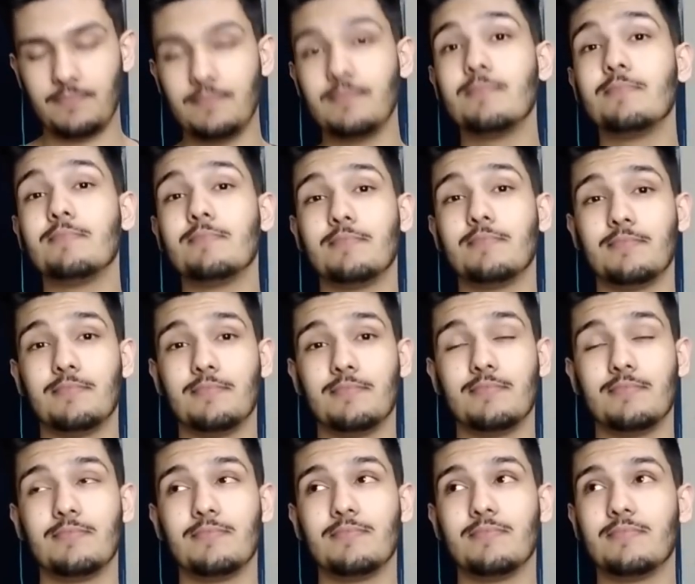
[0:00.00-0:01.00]

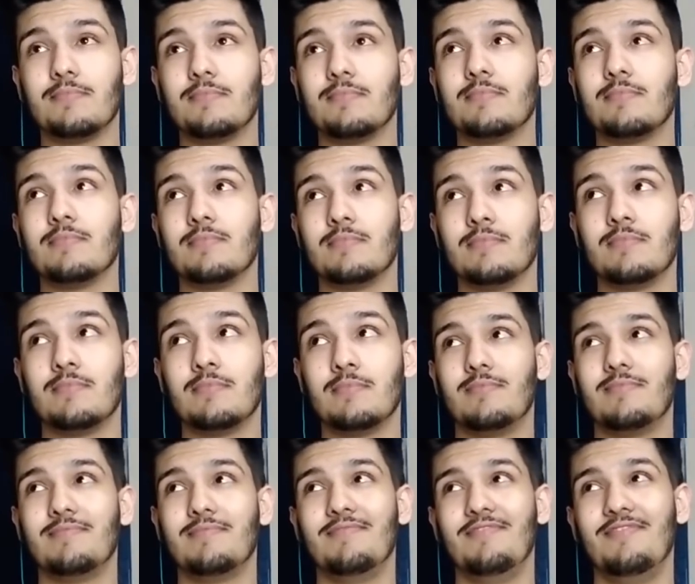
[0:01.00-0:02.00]

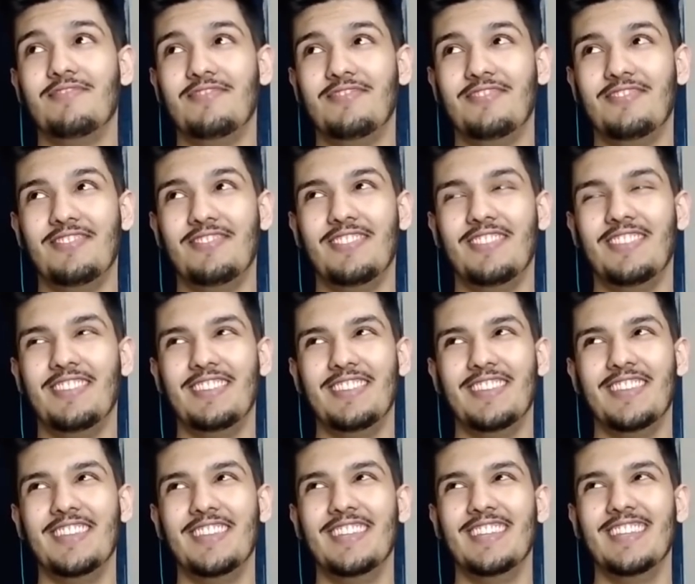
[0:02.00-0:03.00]

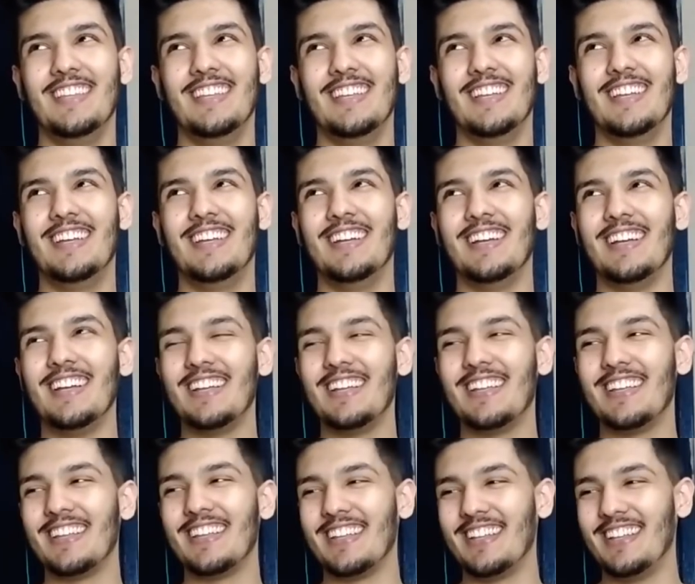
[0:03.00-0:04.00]

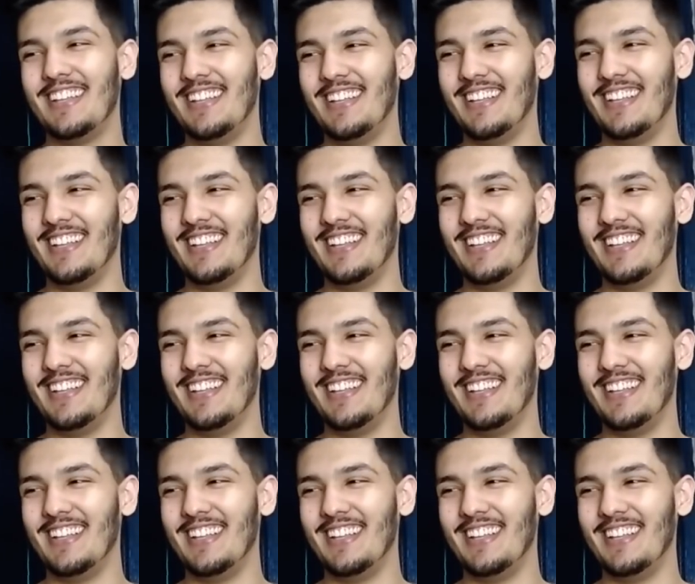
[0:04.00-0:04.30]
[no speech]